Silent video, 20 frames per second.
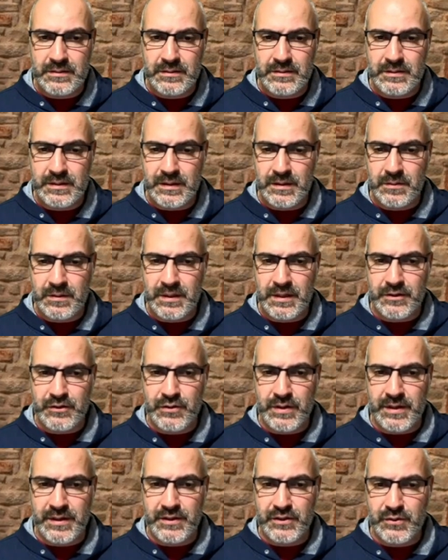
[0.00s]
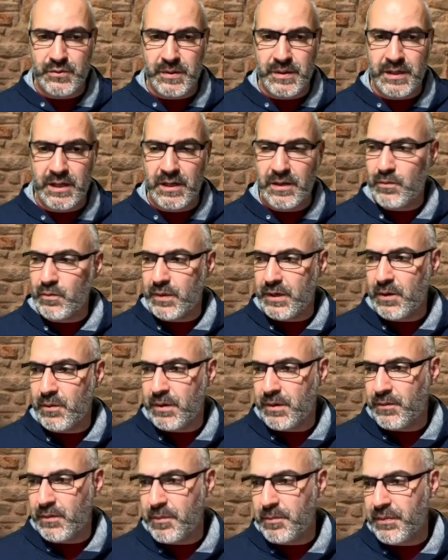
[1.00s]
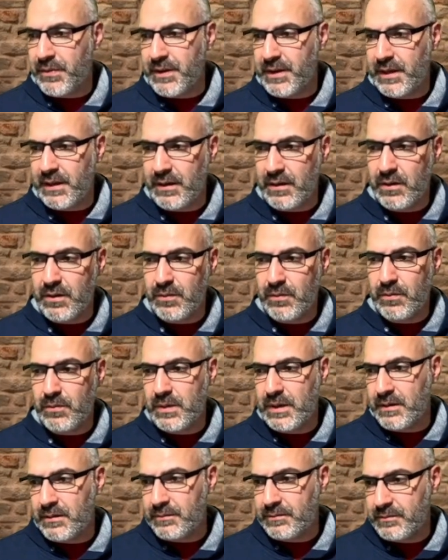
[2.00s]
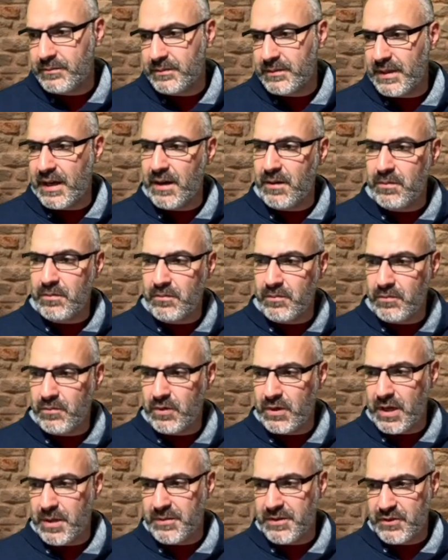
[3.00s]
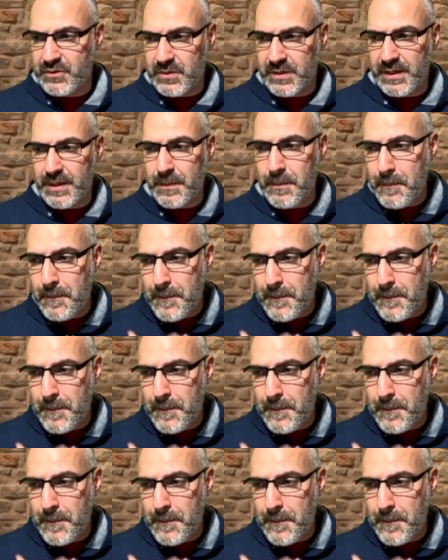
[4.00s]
Yeah, we're going to try this one on. We don't want to repeat. Oh, well, yeah, we'll keep this one